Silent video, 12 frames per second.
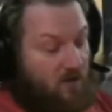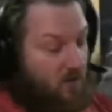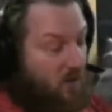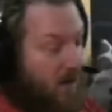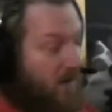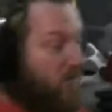
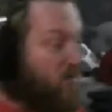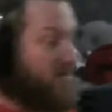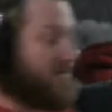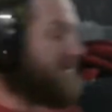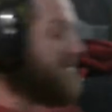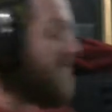while it was
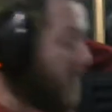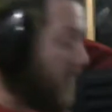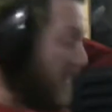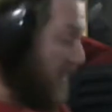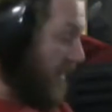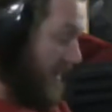still
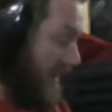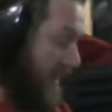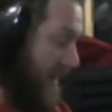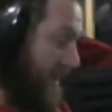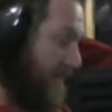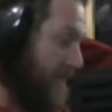plugged
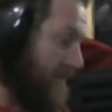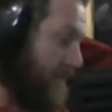in,